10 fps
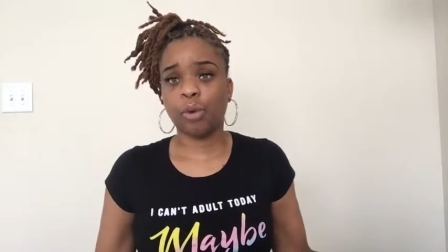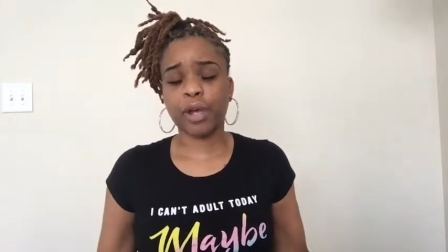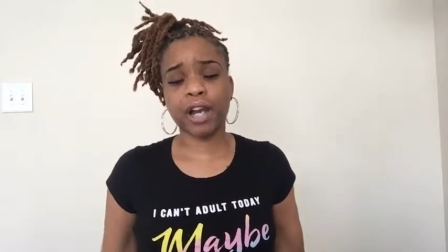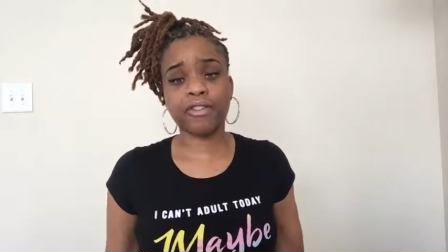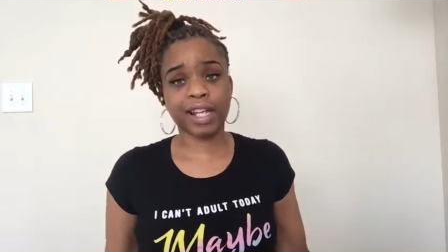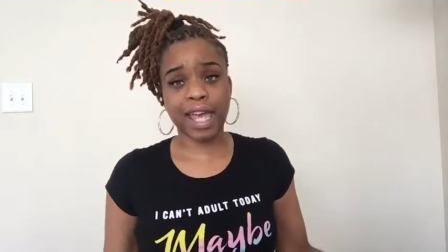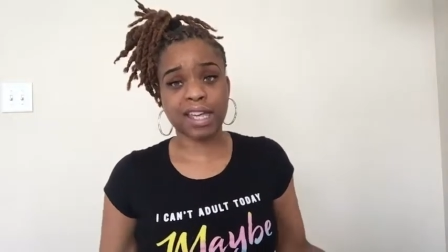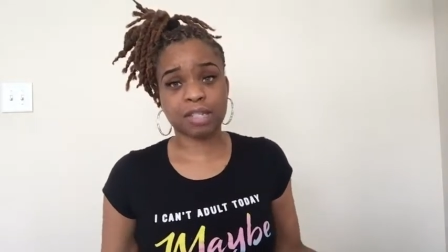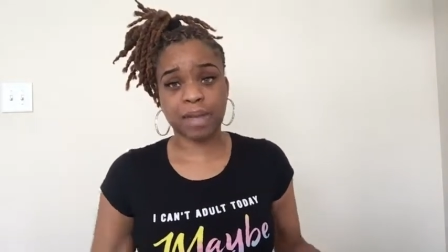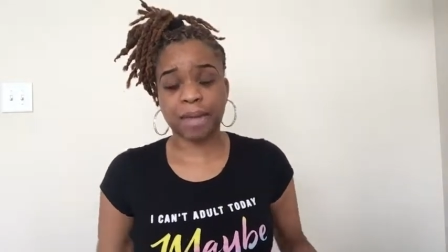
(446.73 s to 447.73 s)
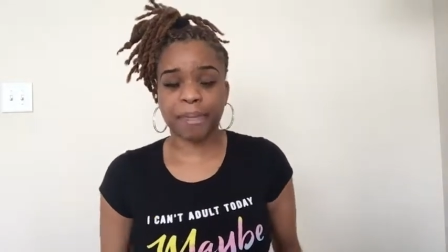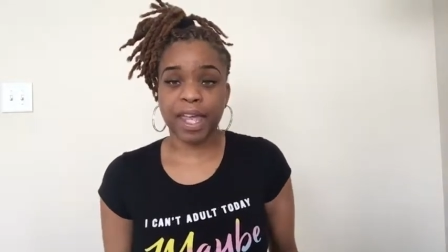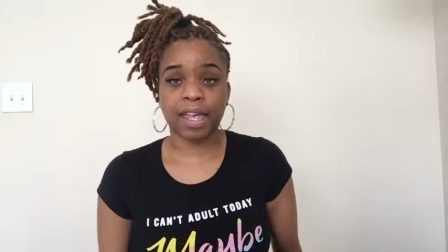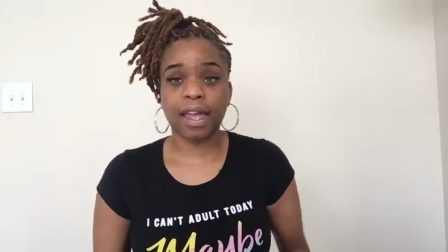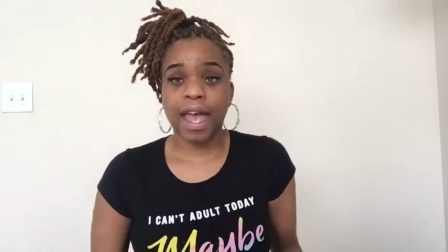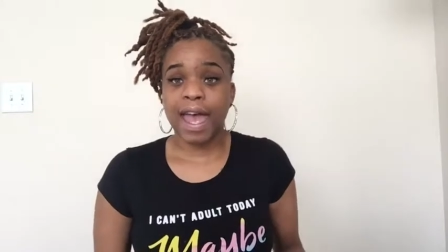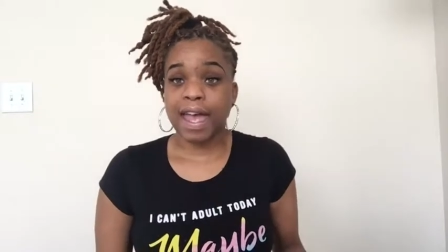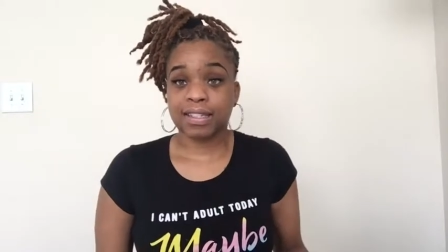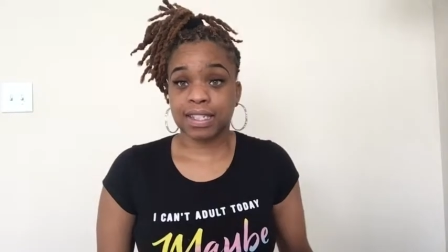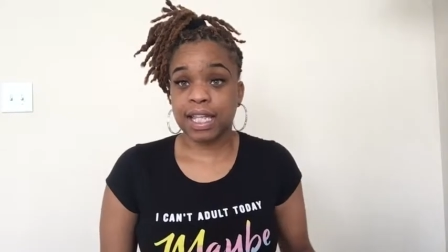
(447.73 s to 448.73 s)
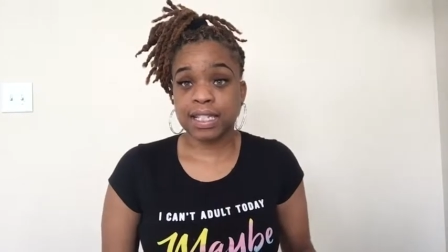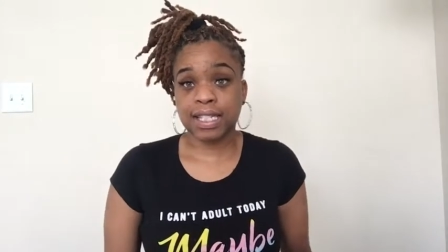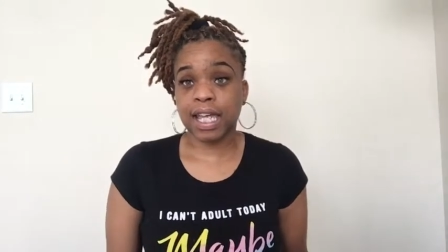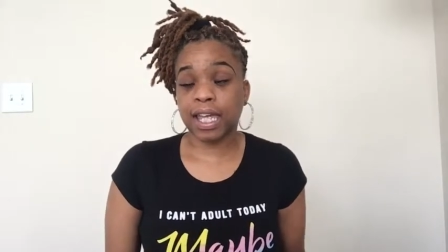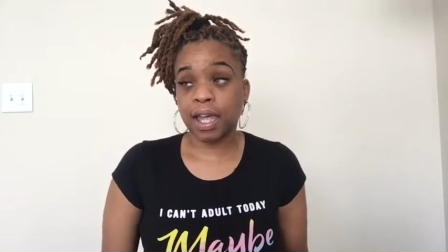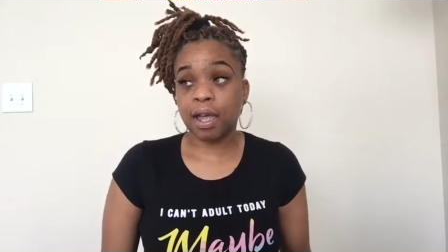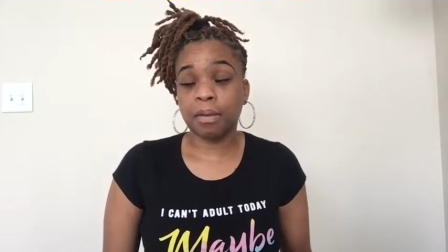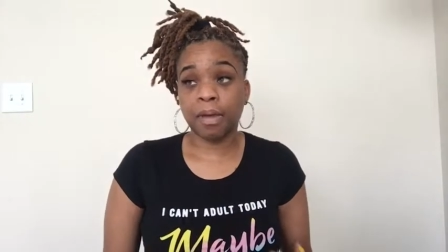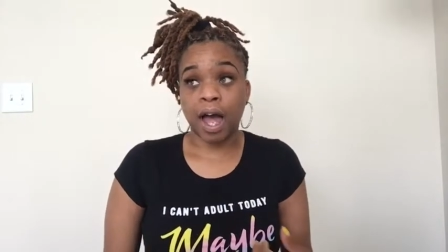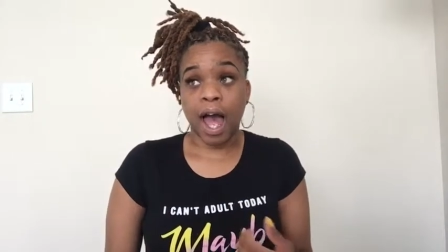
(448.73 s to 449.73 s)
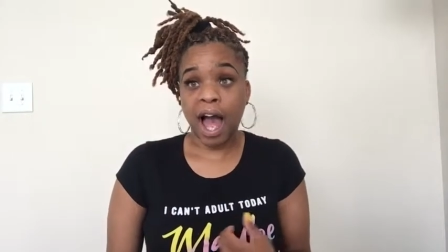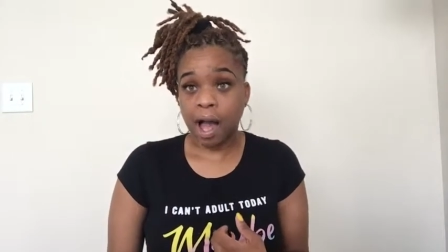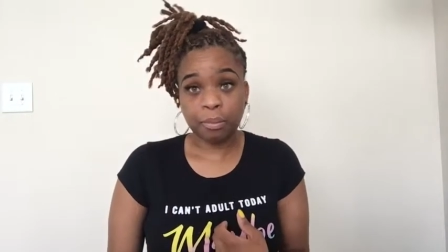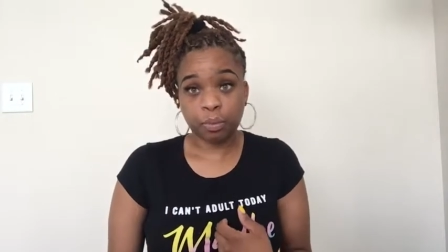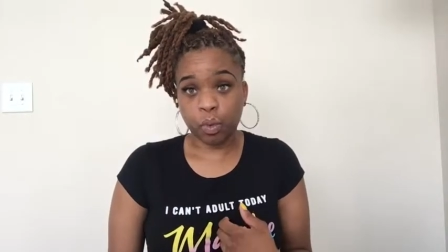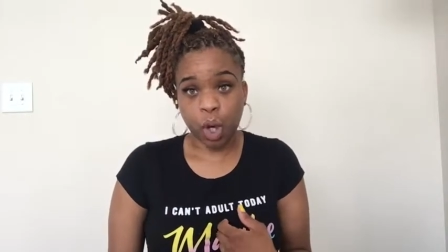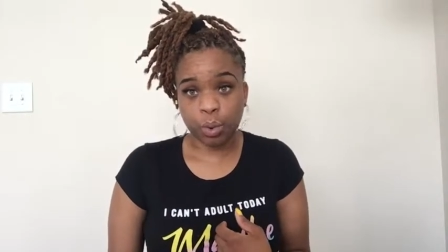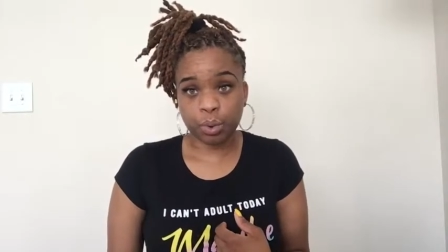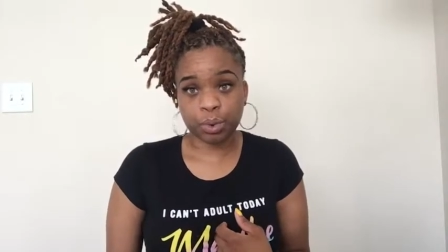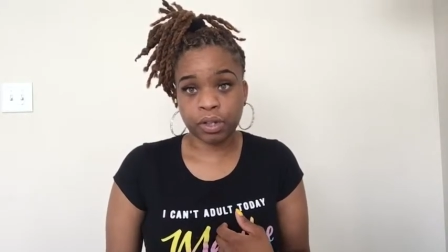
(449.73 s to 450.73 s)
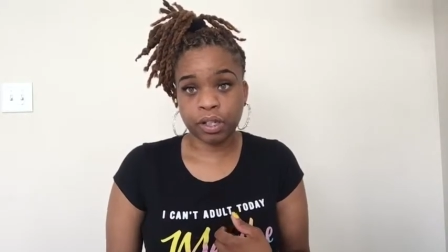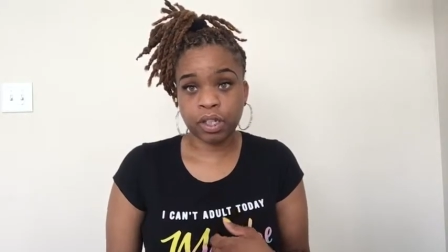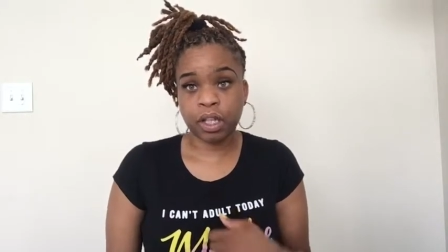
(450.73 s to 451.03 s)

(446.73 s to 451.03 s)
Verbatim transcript: whatever the case may be, at 6 a.m., I'm woke.